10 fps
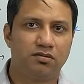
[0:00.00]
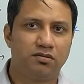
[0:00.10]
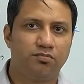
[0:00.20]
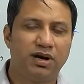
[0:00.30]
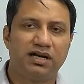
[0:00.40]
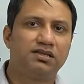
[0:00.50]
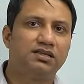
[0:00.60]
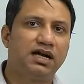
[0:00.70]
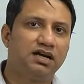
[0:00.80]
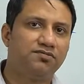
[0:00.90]
Better than
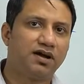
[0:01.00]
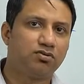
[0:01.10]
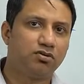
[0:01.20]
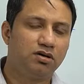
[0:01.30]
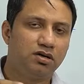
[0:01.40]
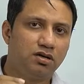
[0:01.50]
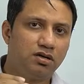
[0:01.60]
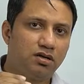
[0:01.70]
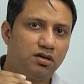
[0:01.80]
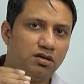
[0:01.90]
that, if I could
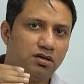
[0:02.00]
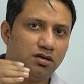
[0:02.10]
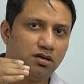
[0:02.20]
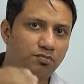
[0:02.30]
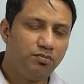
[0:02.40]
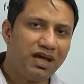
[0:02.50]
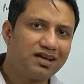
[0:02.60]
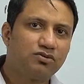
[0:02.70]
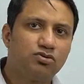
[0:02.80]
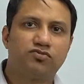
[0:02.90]
make
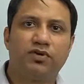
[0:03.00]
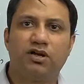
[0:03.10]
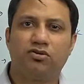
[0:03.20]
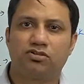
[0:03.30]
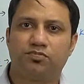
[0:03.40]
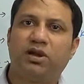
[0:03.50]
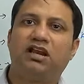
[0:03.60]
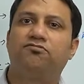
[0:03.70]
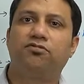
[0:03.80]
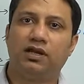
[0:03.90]
those videos
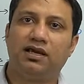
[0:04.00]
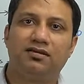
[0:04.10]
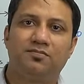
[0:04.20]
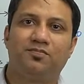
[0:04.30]
painfully